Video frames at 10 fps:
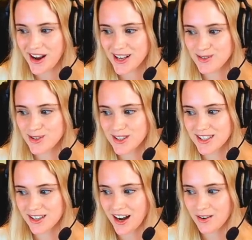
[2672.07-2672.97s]
ranks do you
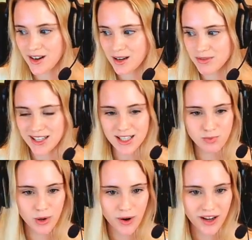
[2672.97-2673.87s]
consider high rank besides
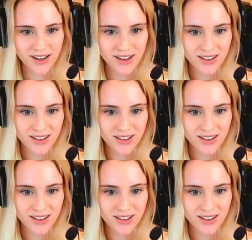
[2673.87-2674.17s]
Pro rank?